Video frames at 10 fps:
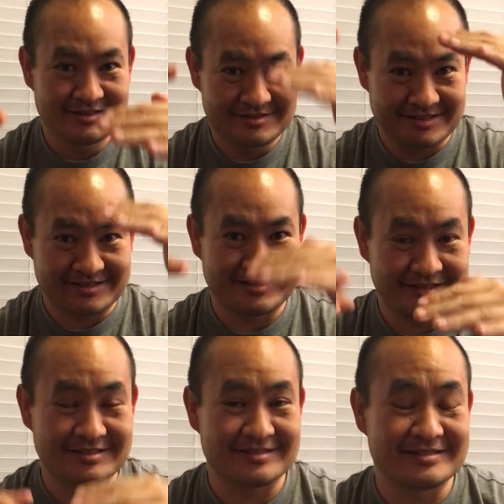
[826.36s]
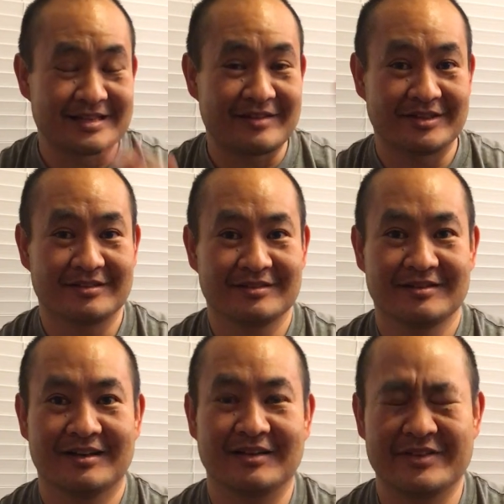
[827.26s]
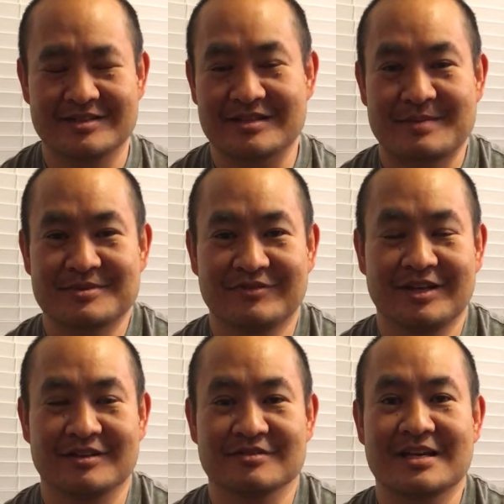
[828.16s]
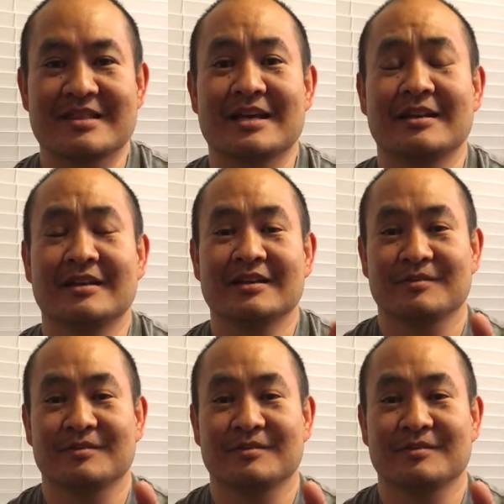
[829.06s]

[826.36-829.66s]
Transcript: 6, 6, and 7 of these types of videos, and then,